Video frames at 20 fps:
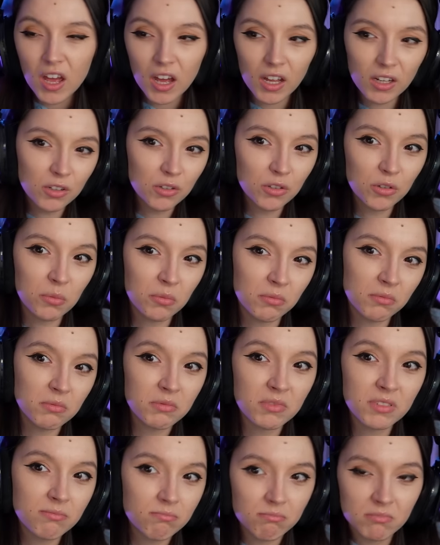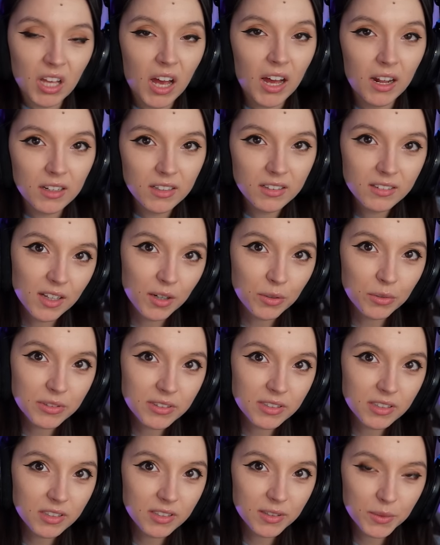I don't know, talent I would
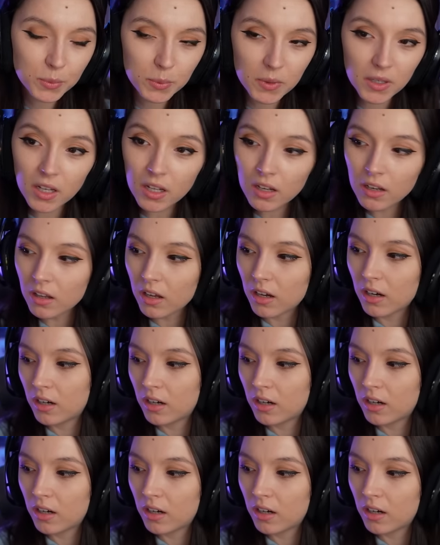say as well.